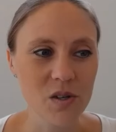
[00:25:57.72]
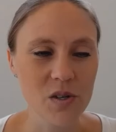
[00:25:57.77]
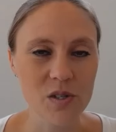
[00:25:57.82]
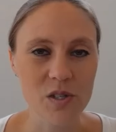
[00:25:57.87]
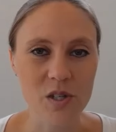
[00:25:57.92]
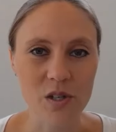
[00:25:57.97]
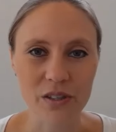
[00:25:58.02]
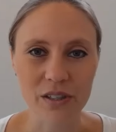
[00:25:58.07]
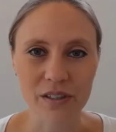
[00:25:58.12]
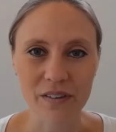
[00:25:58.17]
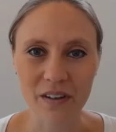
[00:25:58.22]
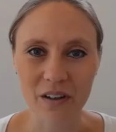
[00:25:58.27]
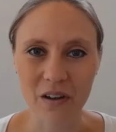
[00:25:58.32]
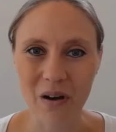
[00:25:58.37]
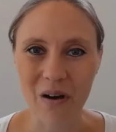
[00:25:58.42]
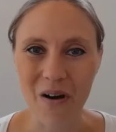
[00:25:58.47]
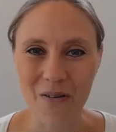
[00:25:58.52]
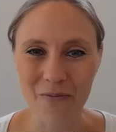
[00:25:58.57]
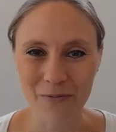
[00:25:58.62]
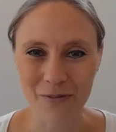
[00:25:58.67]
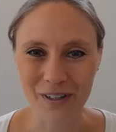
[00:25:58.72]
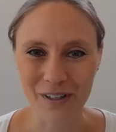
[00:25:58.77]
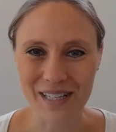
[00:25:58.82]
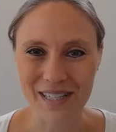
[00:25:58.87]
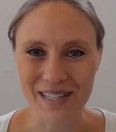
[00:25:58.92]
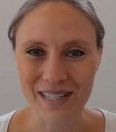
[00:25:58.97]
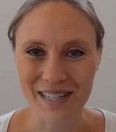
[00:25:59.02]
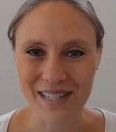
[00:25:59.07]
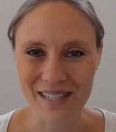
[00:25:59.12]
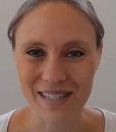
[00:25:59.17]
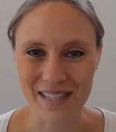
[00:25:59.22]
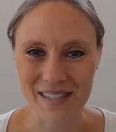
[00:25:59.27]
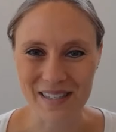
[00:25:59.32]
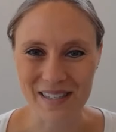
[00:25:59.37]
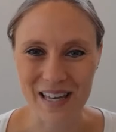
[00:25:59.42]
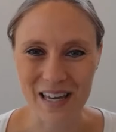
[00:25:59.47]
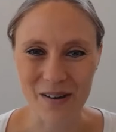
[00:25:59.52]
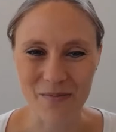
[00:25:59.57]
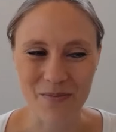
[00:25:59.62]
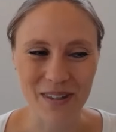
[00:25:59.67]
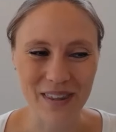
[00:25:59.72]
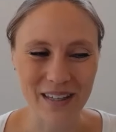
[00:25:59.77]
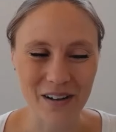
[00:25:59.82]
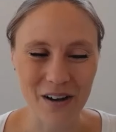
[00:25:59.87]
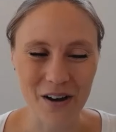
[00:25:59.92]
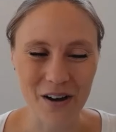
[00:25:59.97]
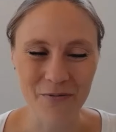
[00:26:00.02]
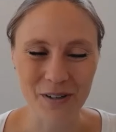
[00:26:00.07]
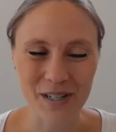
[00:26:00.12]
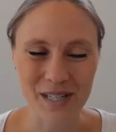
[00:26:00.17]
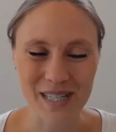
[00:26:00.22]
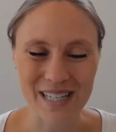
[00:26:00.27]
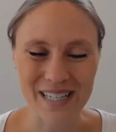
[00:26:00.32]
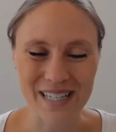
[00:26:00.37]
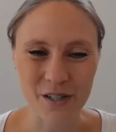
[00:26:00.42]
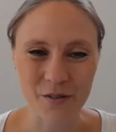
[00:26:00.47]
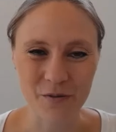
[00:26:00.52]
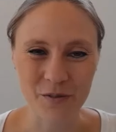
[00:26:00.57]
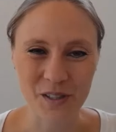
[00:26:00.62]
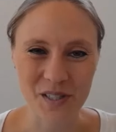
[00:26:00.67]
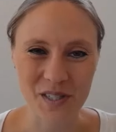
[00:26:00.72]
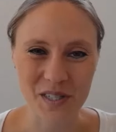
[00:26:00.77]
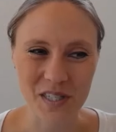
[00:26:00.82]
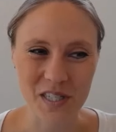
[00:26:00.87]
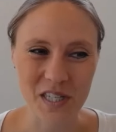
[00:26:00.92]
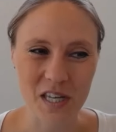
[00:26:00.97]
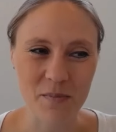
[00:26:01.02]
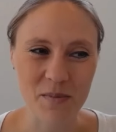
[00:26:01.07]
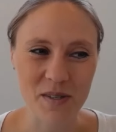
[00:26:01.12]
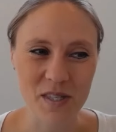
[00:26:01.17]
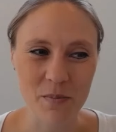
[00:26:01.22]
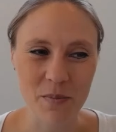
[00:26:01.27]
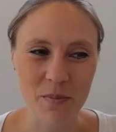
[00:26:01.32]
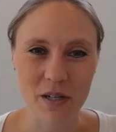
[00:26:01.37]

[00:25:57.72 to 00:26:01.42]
Sorry, the confidence is the same. The confidence interval is the same as the